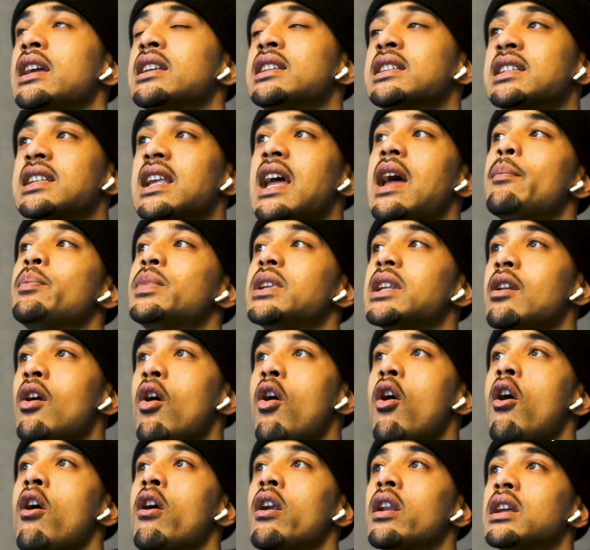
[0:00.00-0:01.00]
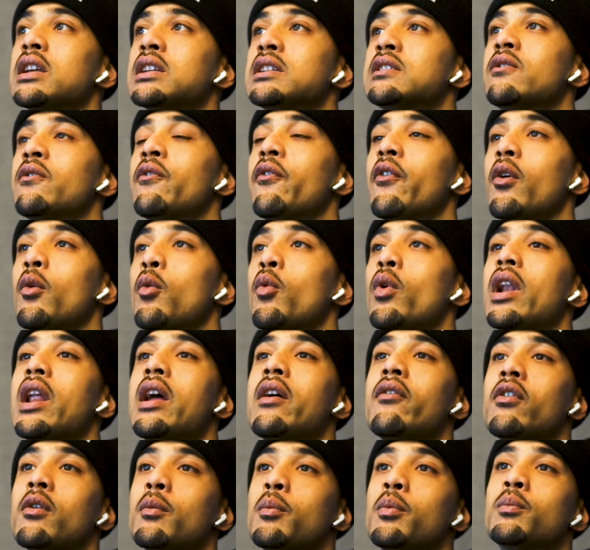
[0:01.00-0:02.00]
accept an artist for
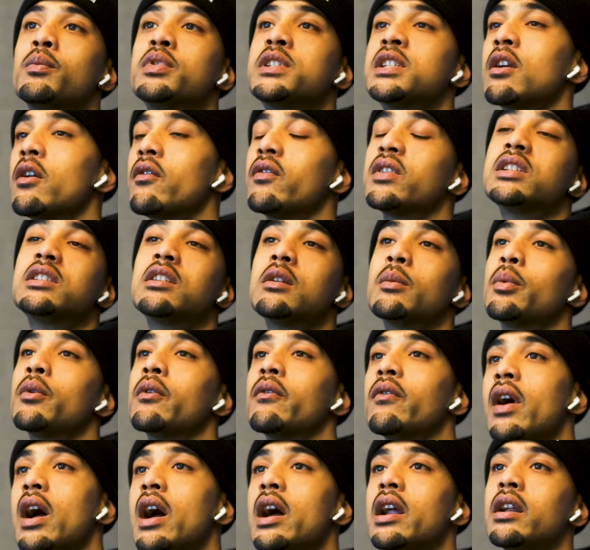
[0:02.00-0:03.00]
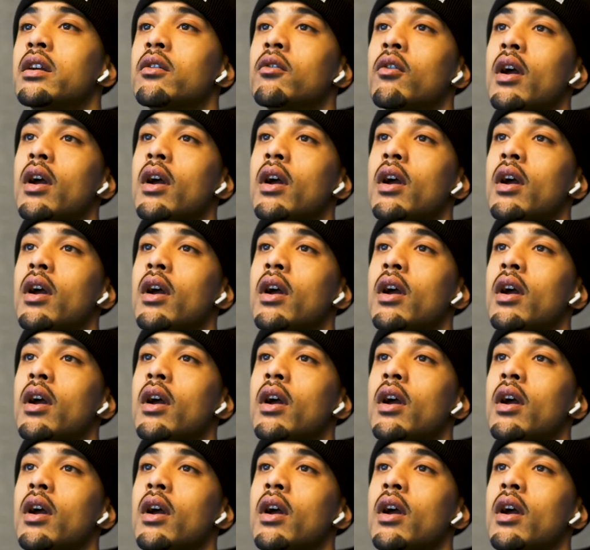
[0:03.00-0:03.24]
whatever service they're providing,